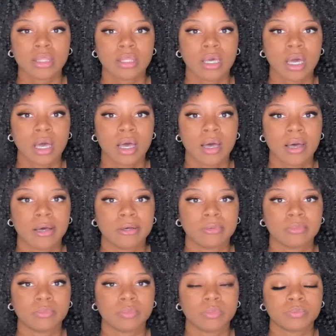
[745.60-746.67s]

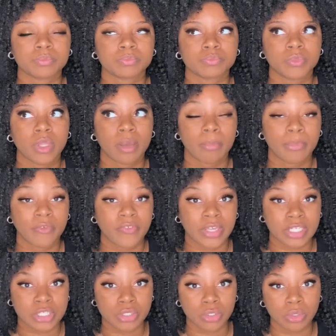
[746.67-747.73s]
the
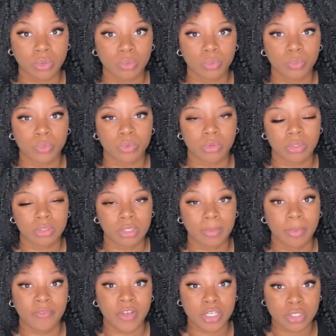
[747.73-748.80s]
professional
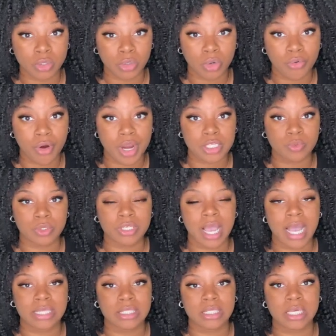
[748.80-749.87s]
course, which
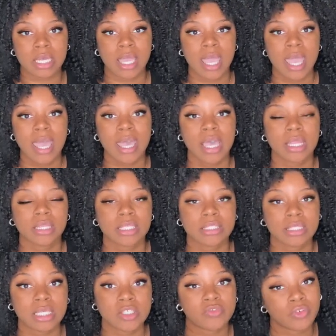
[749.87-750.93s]
I took, and the
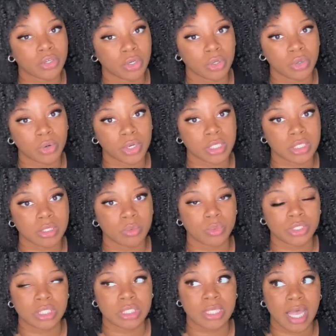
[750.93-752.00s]
6-figure course,
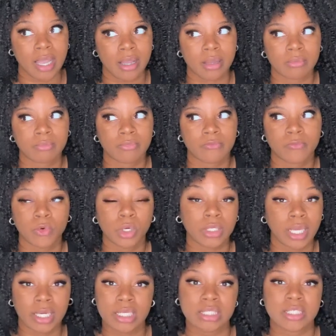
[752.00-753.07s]
which is like
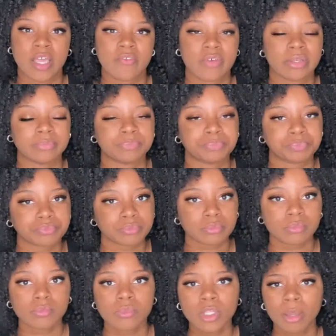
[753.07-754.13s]
$497,
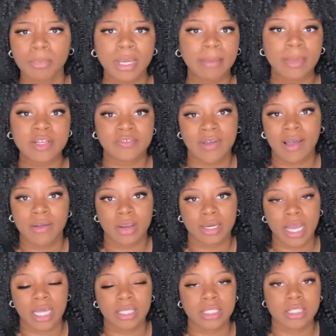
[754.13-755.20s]
pretty much
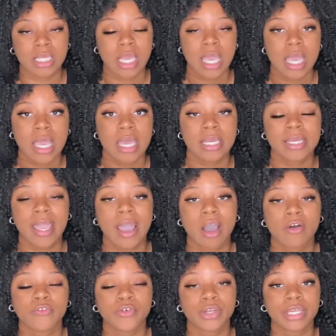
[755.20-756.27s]
$500.
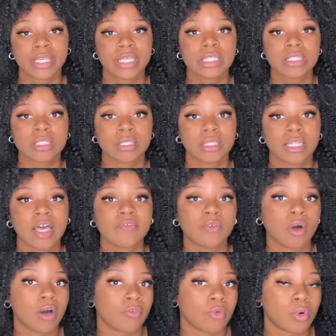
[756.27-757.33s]
Now for each level
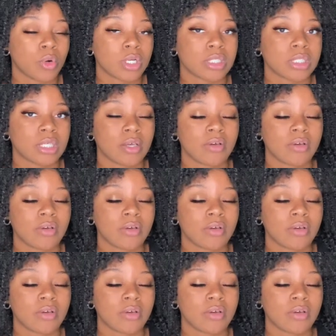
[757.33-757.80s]
of course,